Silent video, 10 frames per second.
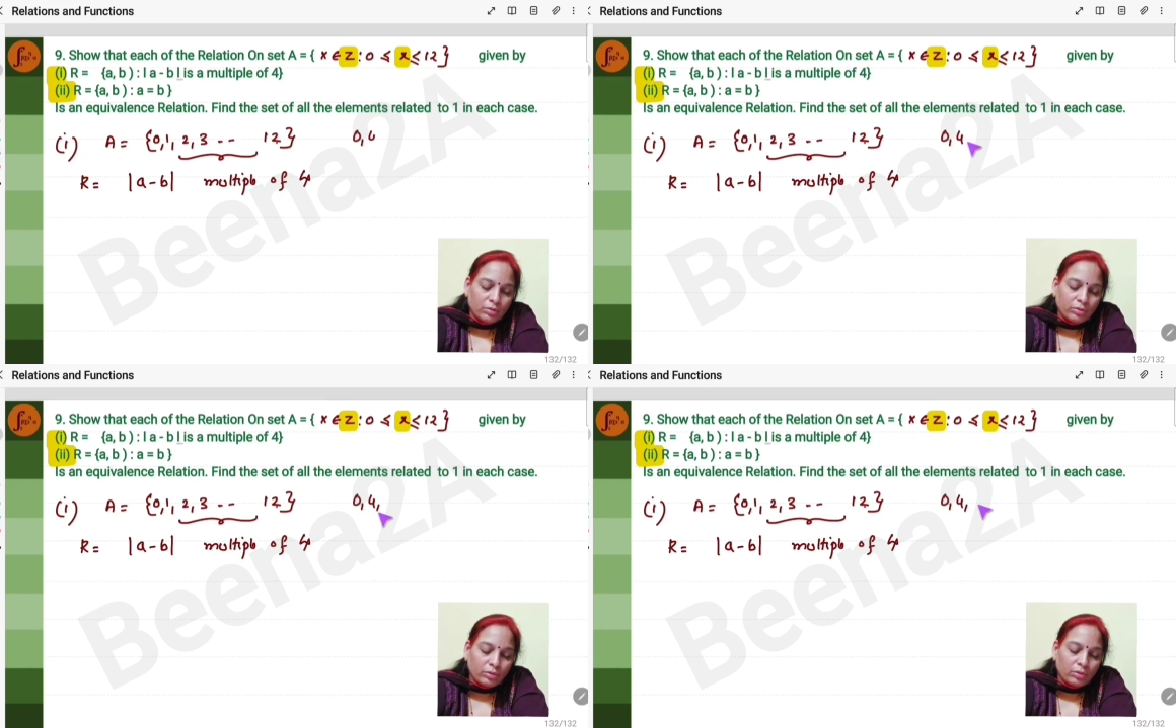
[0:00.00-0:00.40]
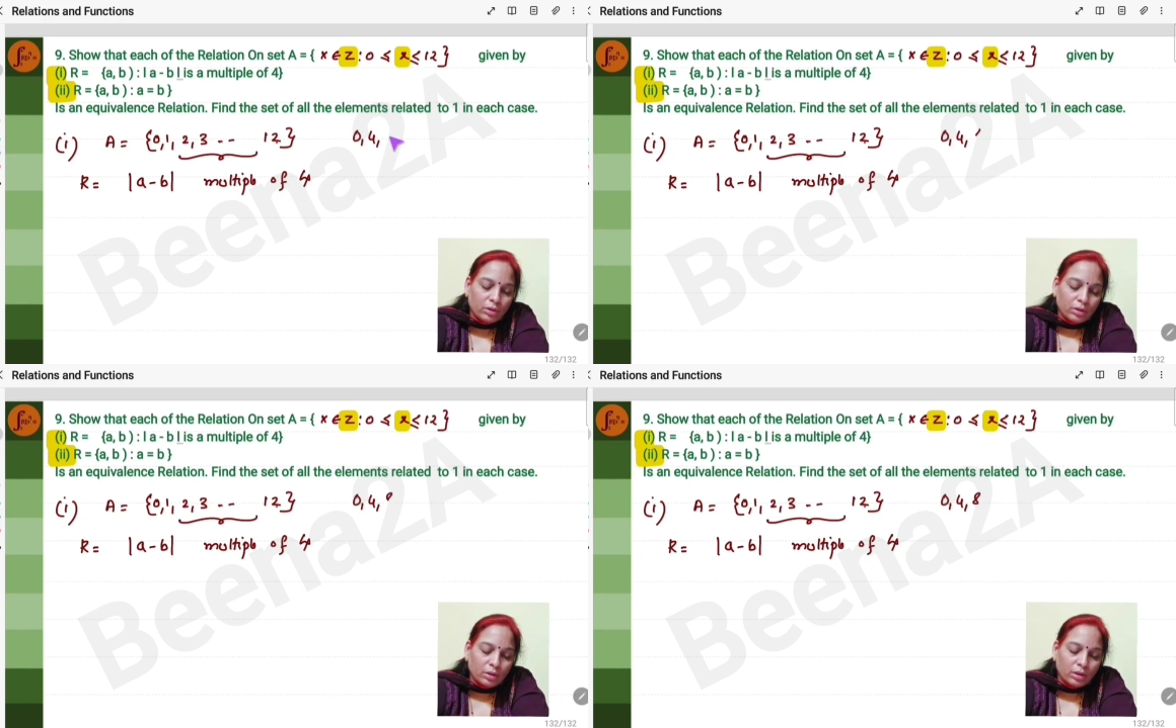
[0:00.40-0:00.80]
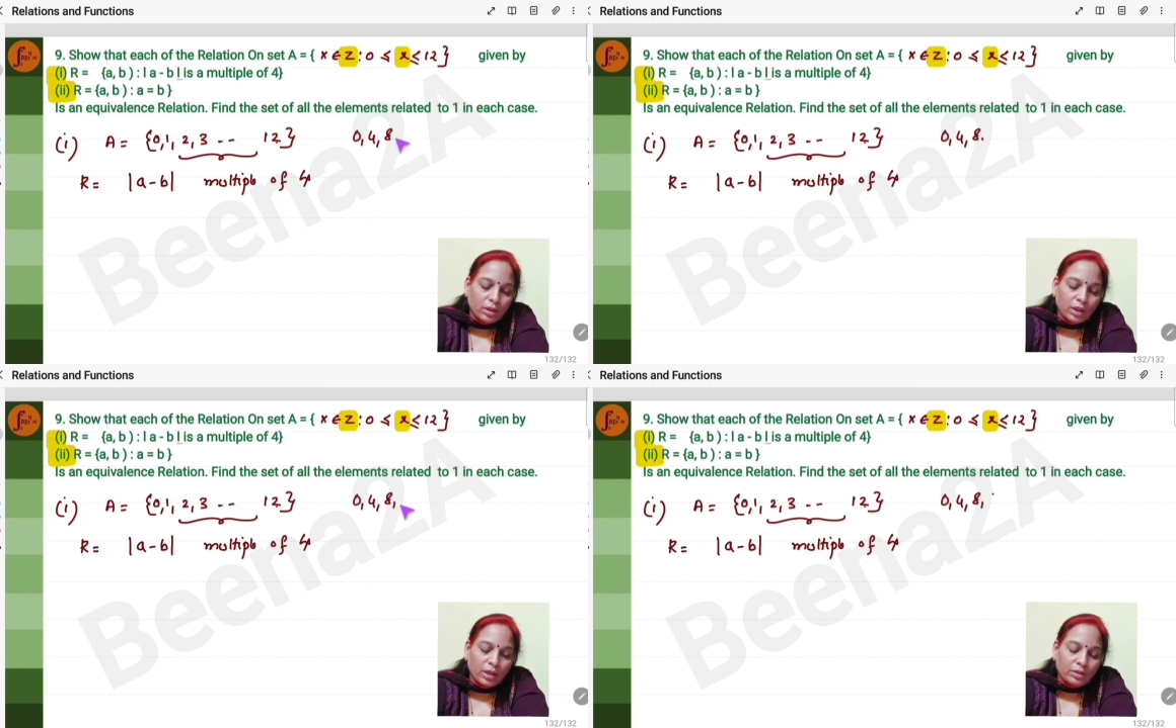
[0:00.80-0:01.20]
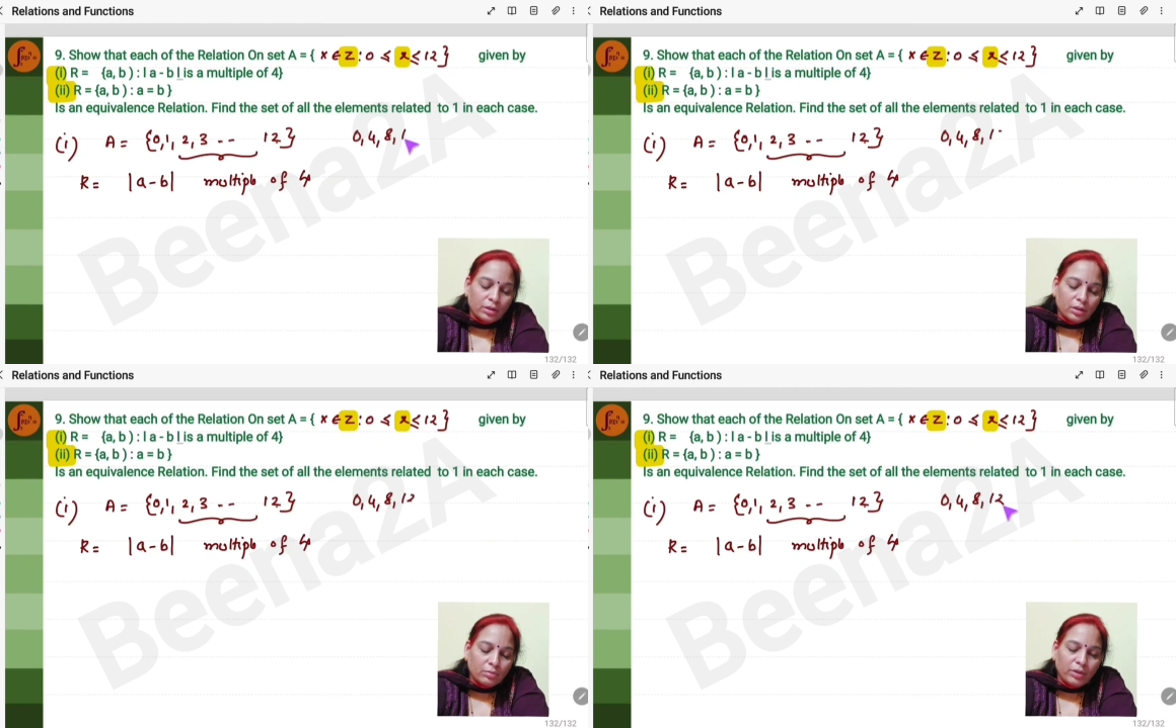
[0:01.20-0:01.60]
4, 8,
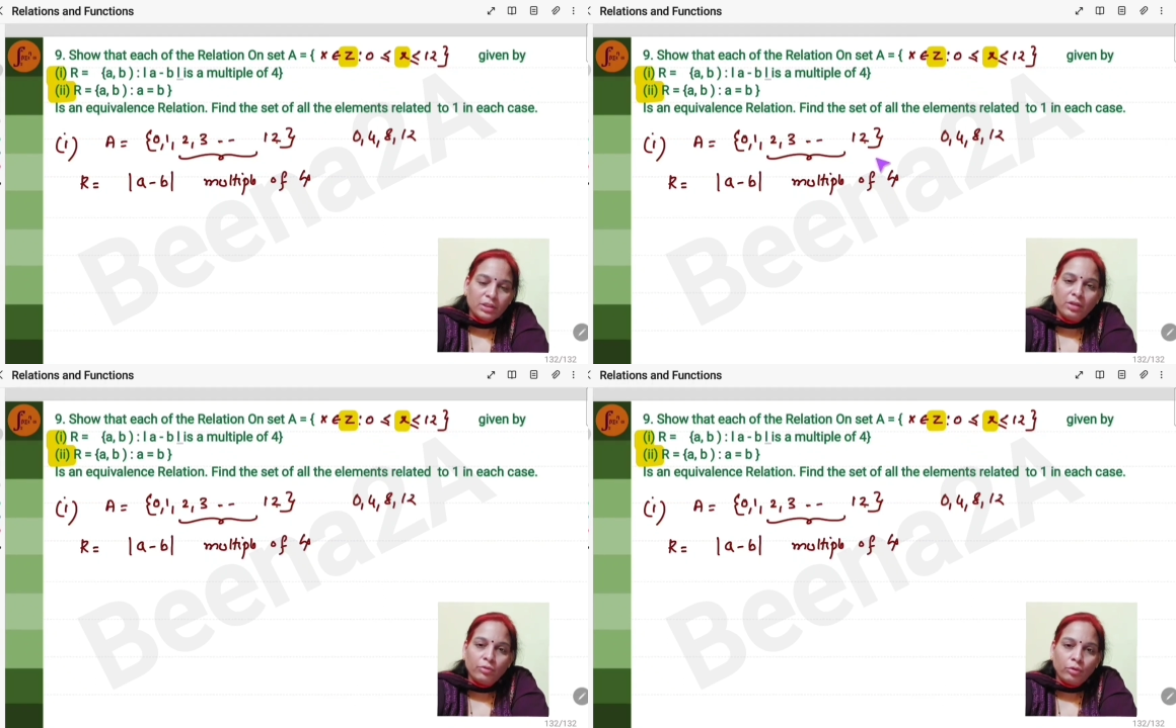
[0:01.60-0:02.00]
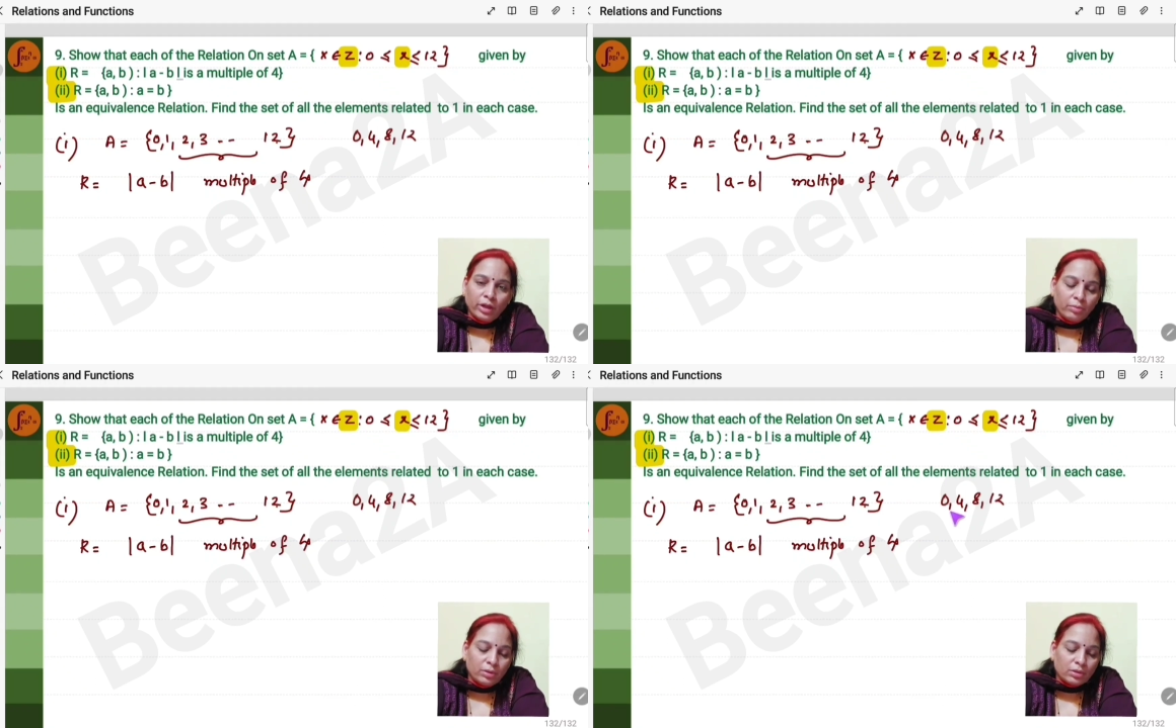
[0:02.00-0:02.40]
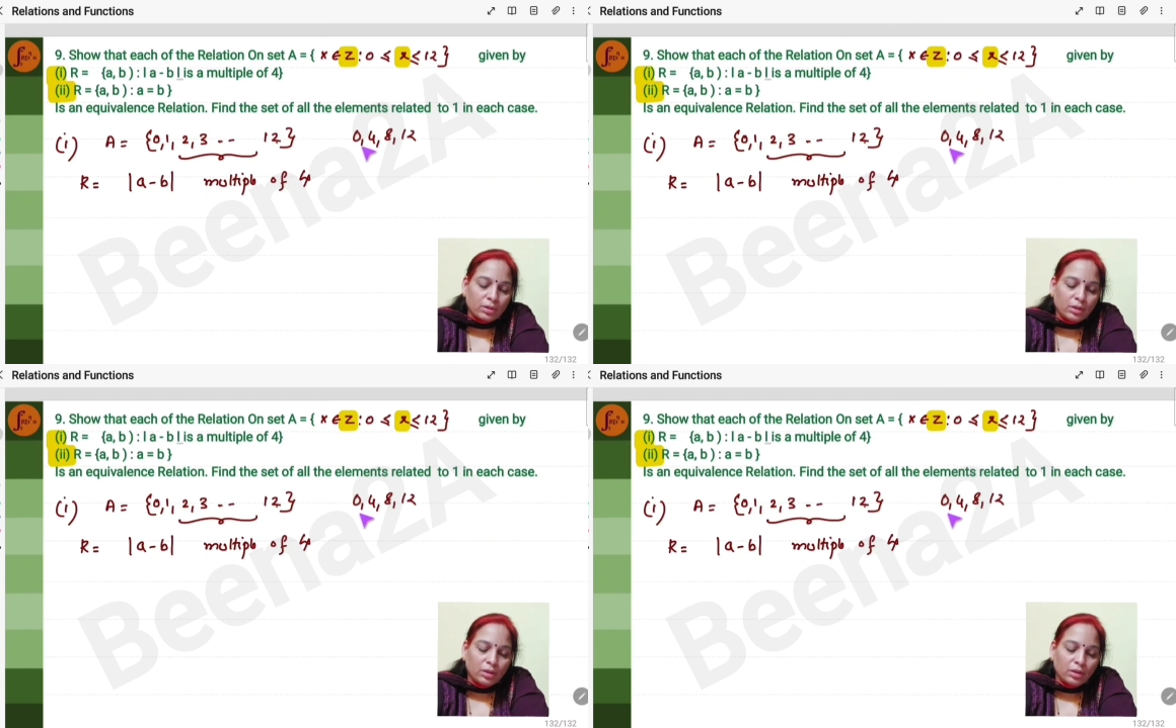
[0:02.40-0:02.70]
basically 4 tables.